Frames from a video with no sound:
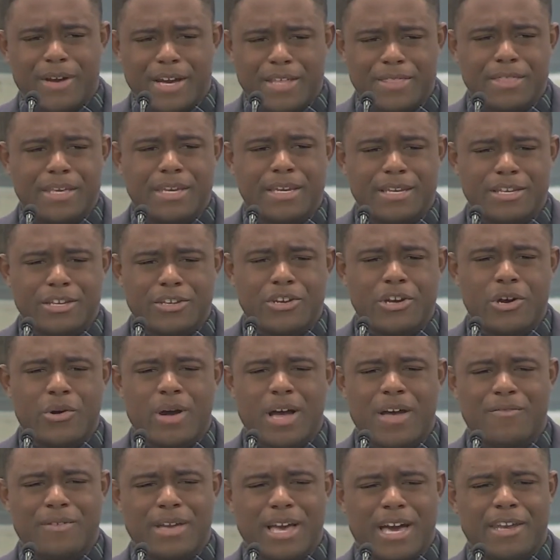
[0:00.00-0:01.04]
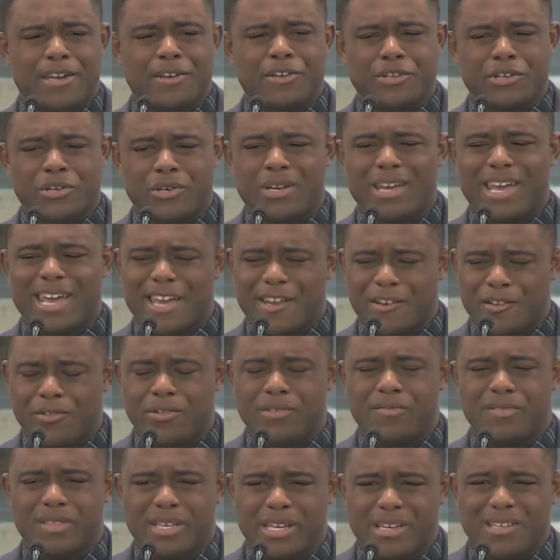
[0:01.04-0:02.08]
I think, you know, I've got a good handle
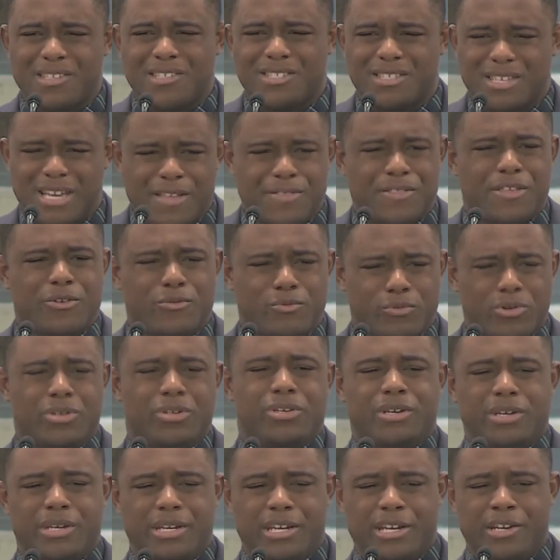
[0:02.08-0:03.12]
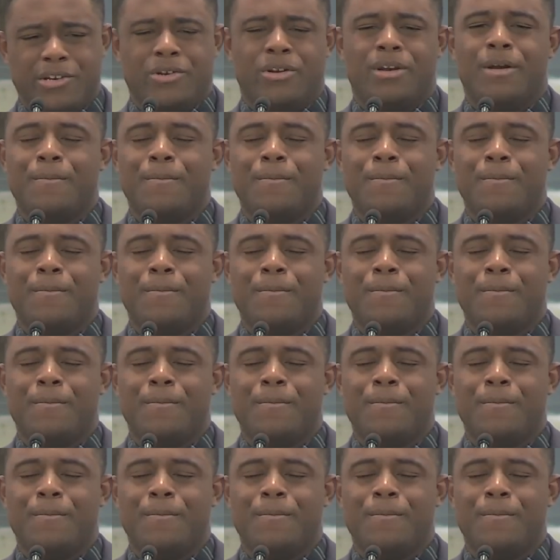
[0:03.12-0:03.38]
of this. I think we're good here.